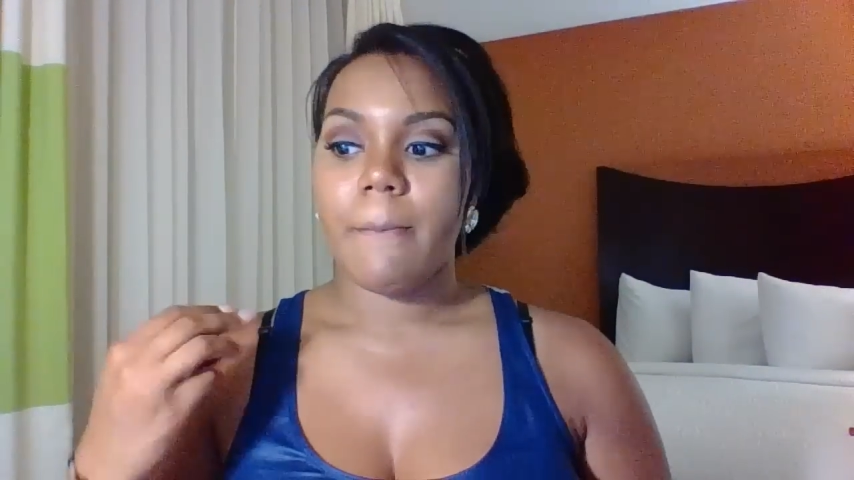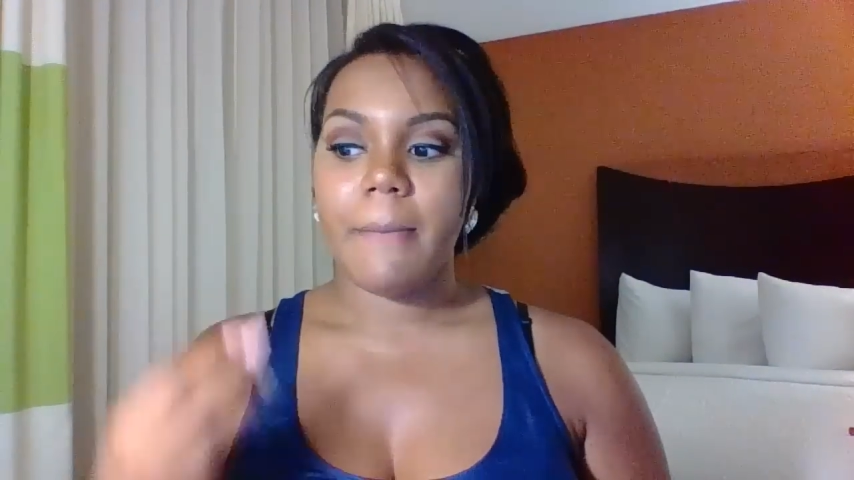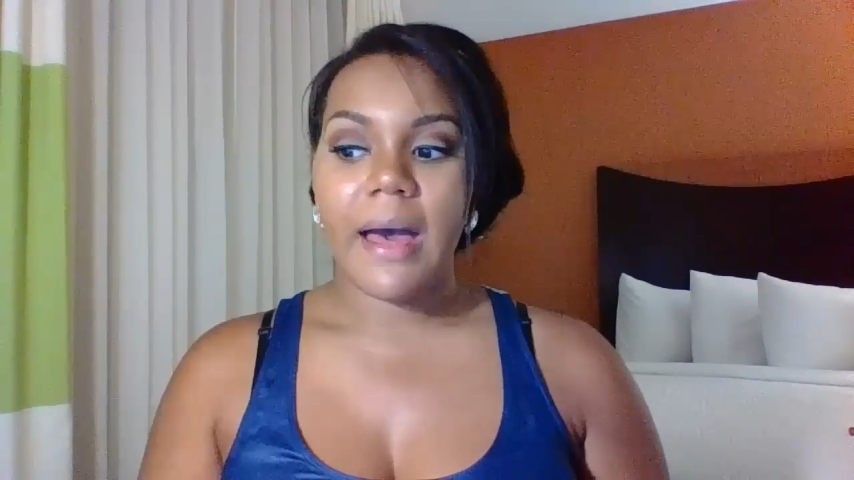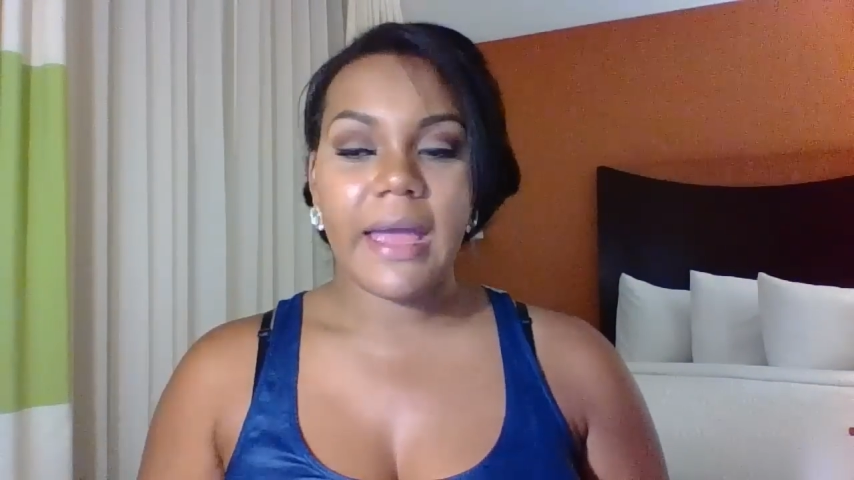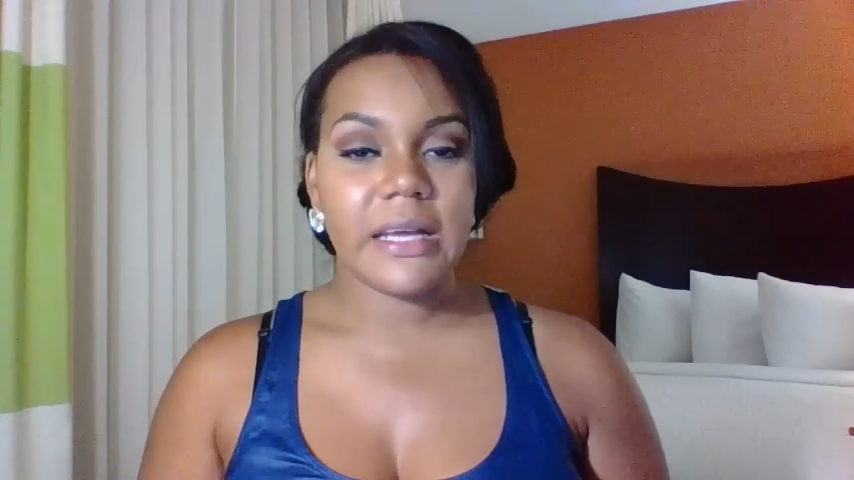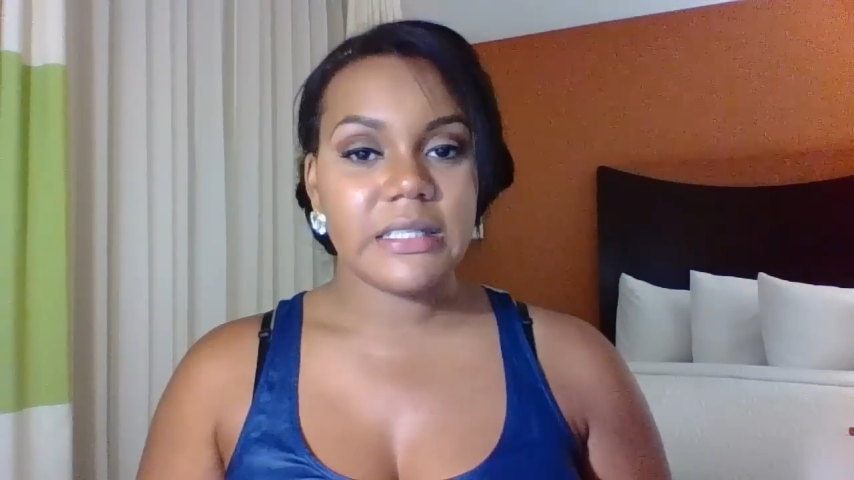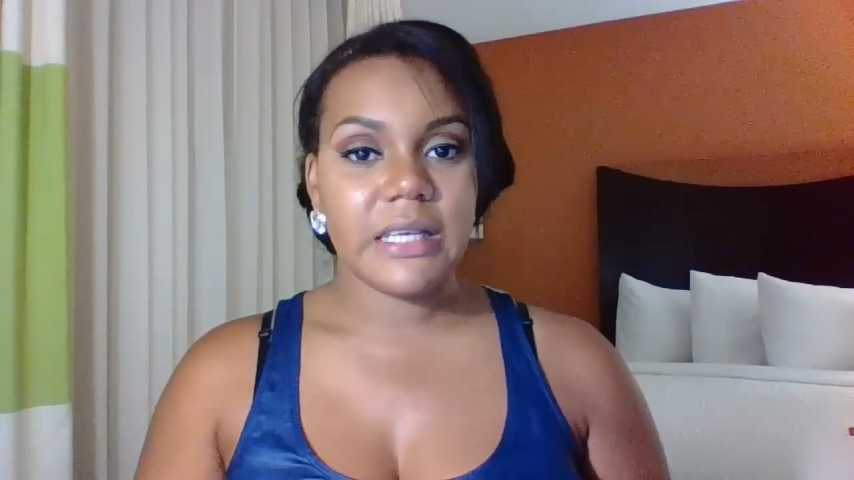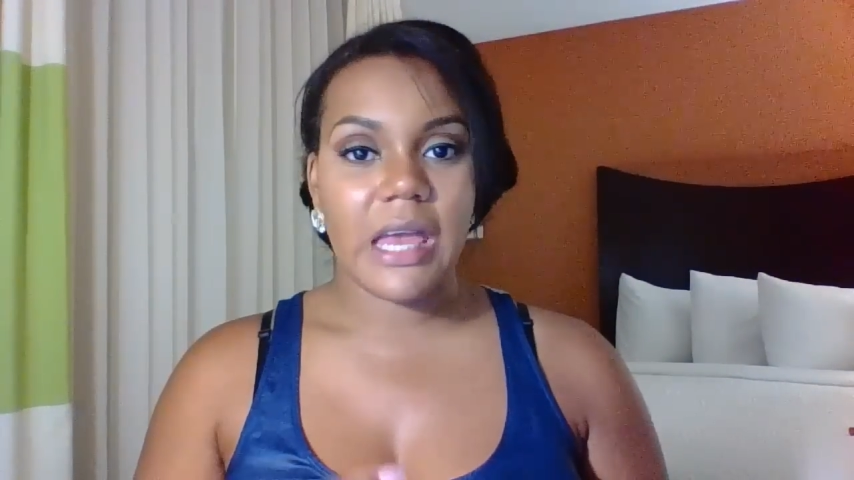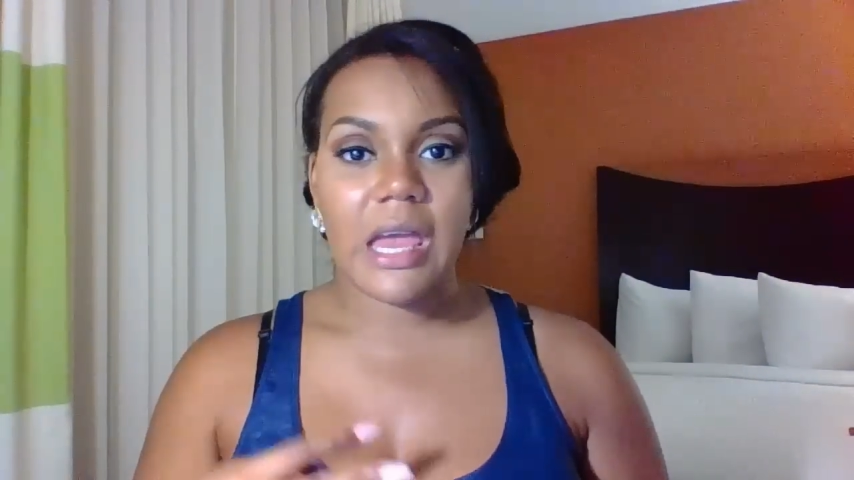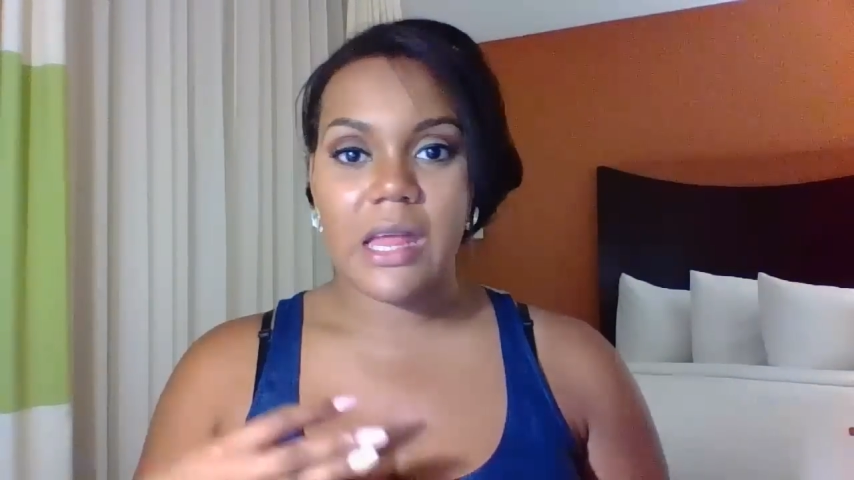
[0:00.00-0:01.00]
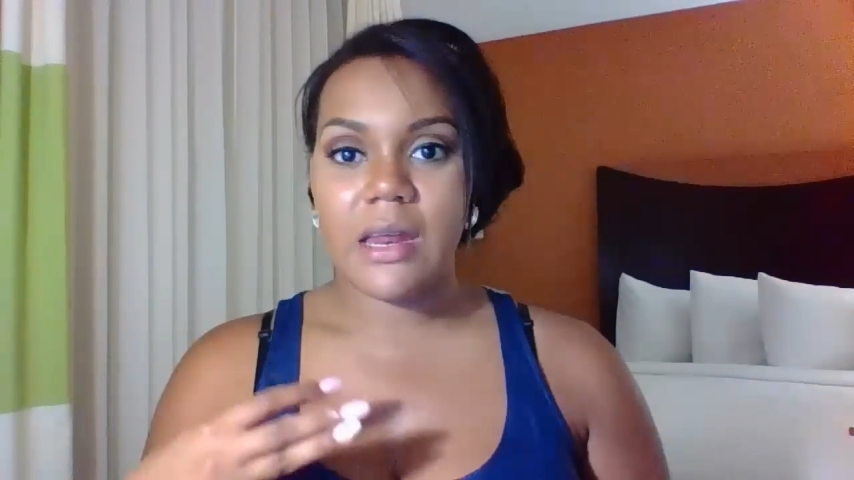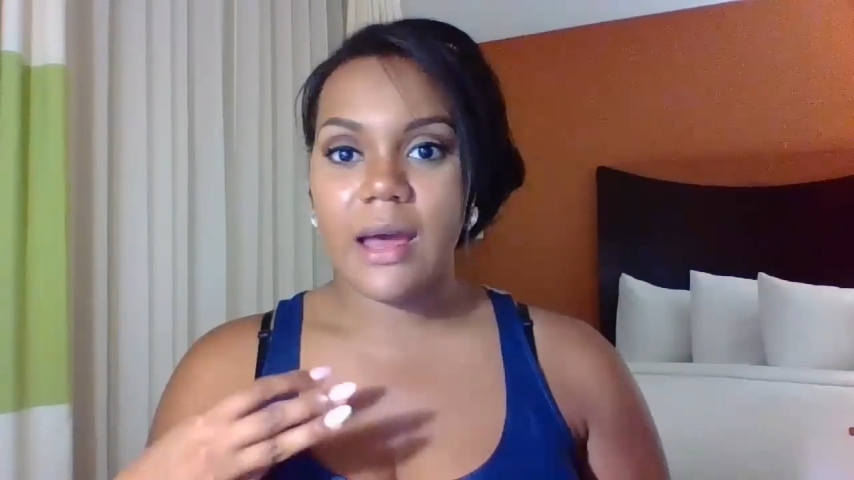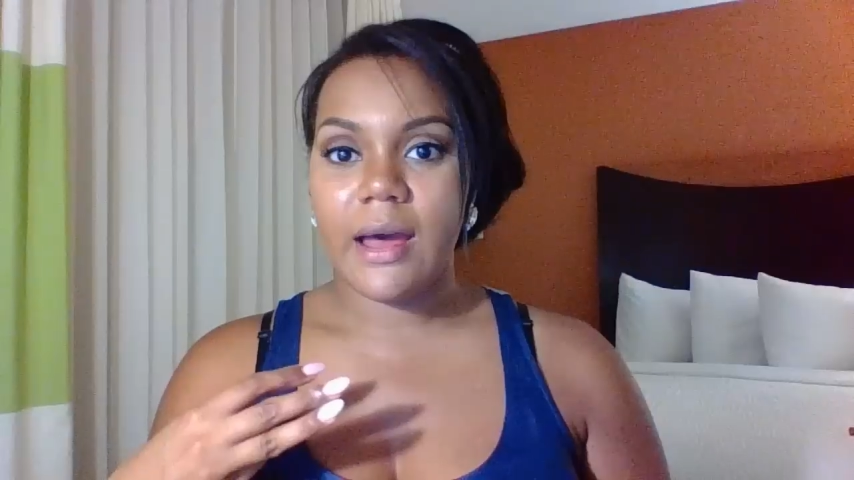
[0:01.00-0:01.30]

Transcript: biotin.